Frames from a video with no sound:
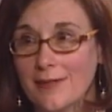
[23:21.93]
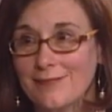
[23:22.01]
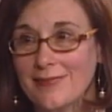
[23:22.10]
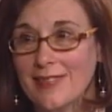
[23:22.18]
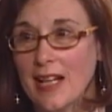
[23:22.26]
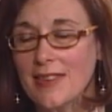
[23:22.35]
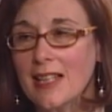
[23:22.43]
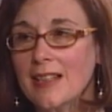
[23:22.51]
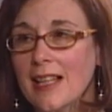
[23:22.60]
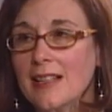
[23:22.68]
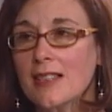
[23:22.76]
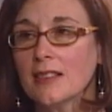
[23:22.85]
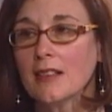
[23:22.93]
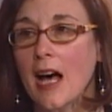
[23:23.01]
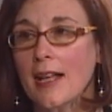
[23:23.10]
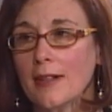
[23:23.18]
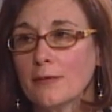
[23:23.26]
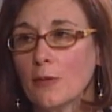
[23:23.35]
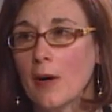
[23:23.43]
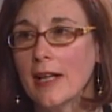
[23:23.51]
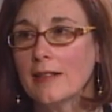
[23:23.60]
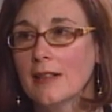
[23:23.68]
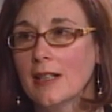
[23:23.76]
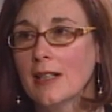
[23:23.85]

Mm-hmm. I think that's a lot of what